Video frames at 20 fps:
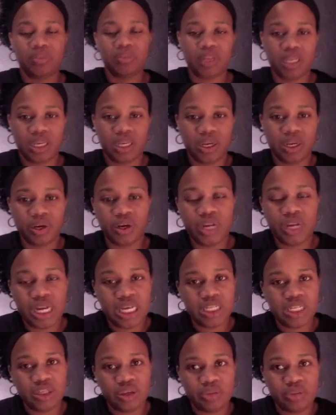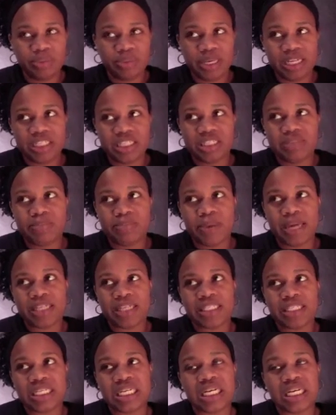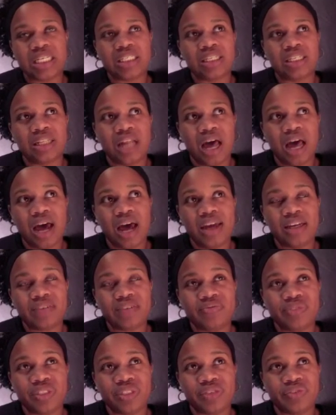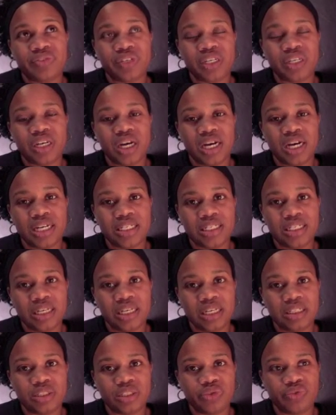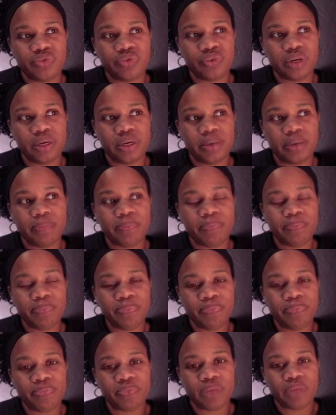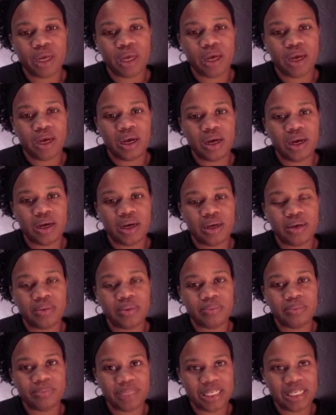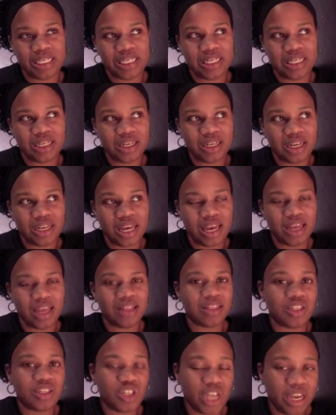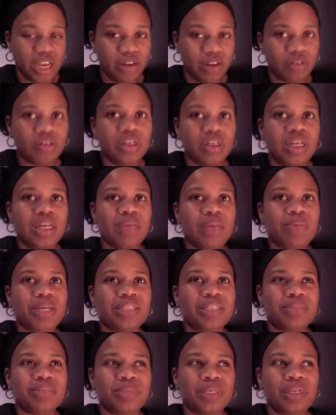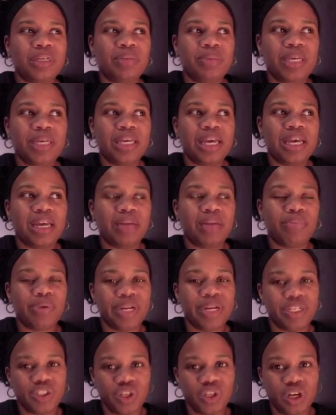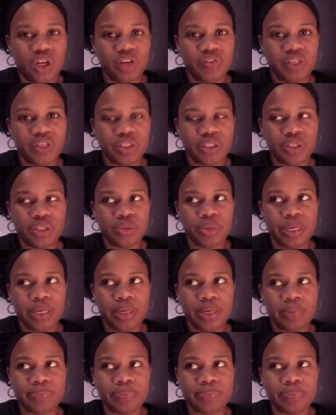year, you can be expecting a lot of different content from me and the channel, because I'm going to be kind of branching off and doing